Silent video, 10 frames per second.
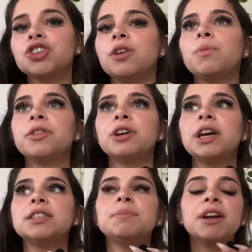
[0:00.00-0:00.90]
on, whether
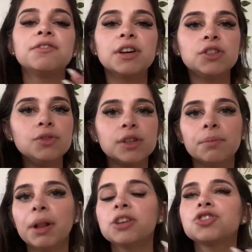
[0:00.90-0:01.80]
it's manifest
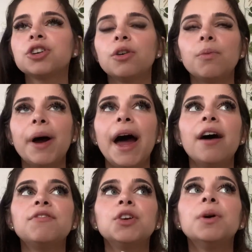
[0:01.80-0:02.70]
using pleasure or what
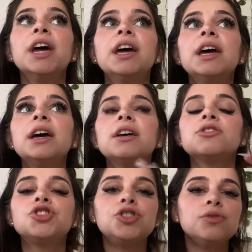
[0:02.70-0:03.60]
have you.
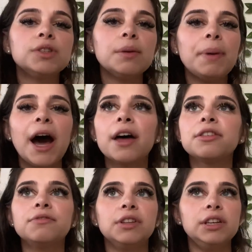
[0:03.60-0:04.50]
Choose the
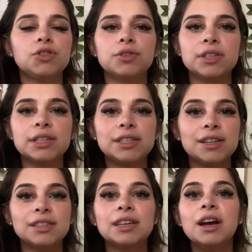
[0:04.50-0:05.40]
path of least
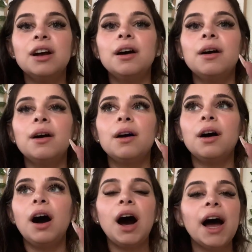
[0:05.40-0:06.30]
resistance.
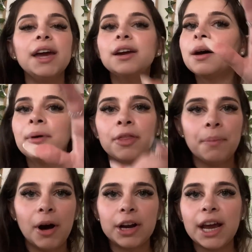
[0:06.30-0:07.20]
I come on
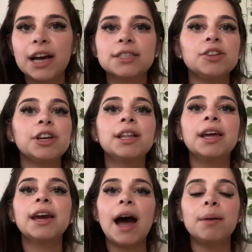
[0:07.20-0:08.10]
the podcast looking
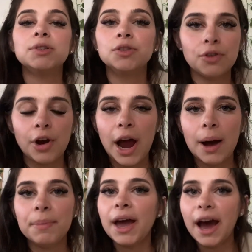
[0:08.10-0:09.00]
like absolute
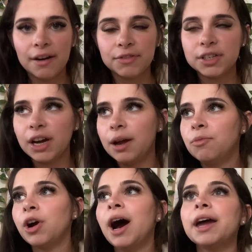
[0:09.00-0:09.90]
crap half the
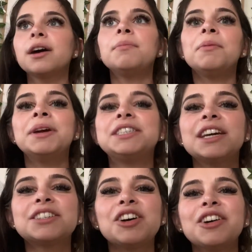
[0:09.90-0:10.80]
time, where I come on my
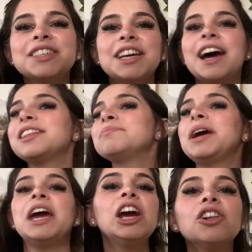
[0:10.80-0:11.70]
TikToks and
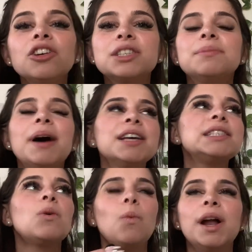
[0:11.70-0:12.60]
my hair looks a
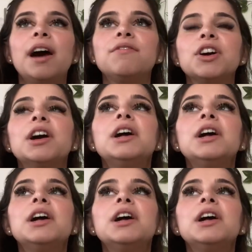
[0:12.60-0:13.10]
mess, whatever.